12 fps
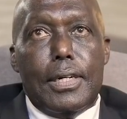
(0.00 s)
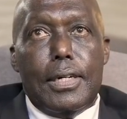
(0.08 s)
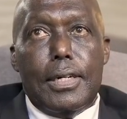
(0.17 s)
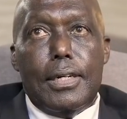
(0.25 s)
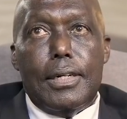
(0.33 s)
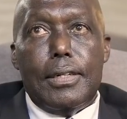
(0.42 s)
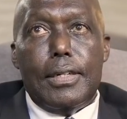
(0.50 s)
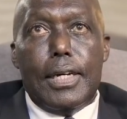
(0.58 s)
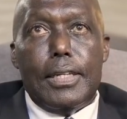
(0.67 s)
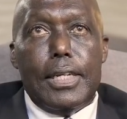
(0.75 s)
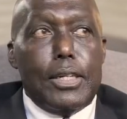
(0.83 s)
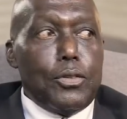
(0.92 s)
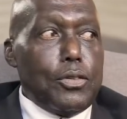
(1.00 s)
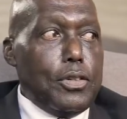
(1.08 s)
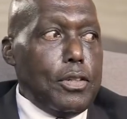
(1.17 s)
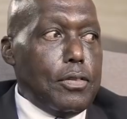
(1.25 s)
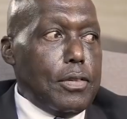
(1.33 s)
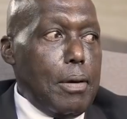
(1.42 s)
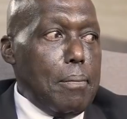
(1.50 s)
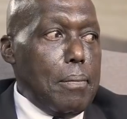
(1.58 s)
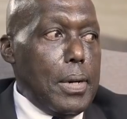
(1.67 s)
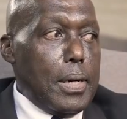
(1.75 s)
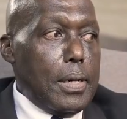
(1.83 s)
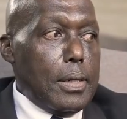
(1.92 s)
Uh, I think it was
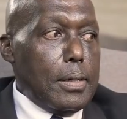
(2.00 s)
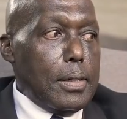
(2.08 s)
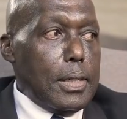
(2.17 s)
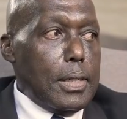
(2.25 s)
December